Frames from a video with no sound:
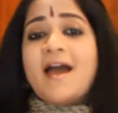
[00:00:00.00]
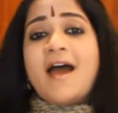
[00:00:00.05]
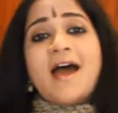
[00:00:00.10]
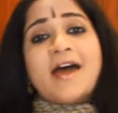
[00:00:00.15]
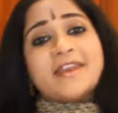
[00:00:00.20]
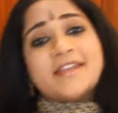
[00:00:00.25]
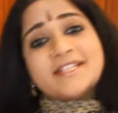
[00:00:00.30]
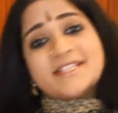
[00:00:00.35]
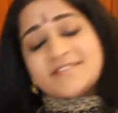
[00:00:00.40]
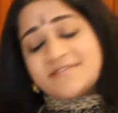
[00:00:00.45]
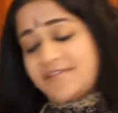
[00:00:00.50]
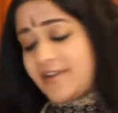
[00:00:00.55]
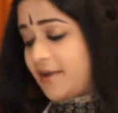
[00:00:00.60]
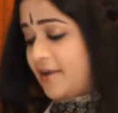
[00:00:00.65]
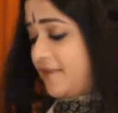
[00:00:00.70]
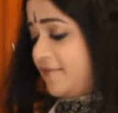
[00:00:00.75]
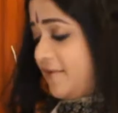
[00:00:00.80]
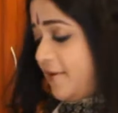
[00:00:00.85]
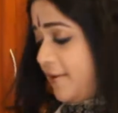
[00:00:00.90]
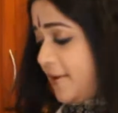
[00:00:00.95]
and it's
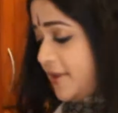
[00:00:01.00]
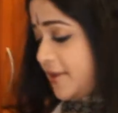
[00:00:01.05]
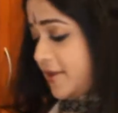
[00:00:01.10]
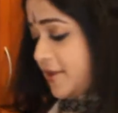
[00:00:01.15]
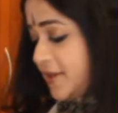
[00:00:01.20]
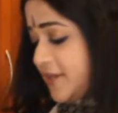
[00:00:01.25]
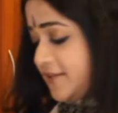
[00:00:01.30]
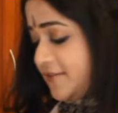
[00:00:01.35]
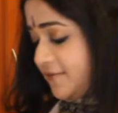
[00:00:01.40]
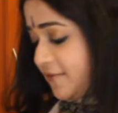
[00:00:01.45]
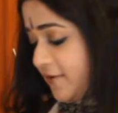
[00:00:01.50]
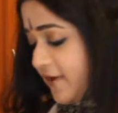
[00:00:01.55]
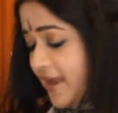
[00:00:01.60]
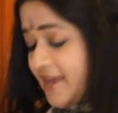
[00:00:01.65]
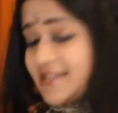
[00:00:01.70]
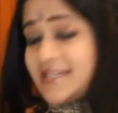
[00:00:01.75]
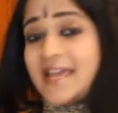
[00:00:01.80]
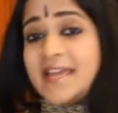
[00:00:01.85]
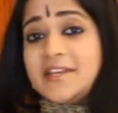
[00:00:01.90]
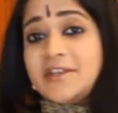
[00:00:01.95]
very good for
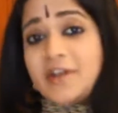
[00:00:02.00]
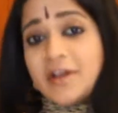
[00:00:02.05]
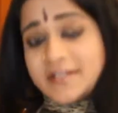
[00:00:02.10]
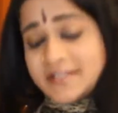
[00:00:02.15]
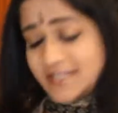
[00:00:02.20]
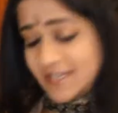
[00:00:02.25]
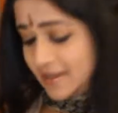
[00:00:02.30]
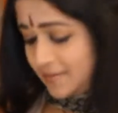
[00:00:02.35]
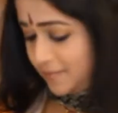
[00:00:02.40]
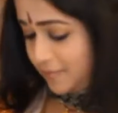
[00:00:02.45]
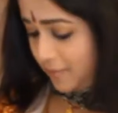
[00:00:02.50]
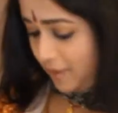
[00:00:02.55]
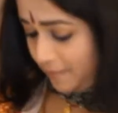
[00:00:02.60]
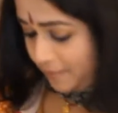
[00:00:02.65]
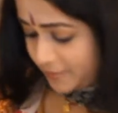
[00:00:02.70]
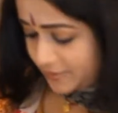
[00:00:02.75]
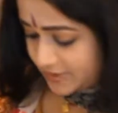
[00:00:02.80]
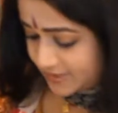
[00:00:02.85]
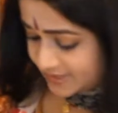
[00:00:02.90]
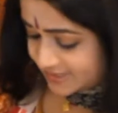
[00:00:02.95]
anti-nausea
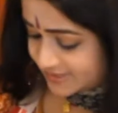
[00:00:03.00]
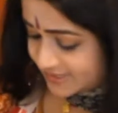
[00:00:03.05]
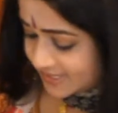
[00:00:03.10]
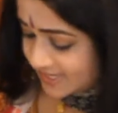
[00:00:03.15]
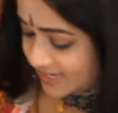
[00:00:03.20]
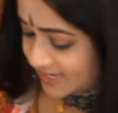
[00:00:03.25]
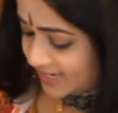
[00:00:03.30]
properties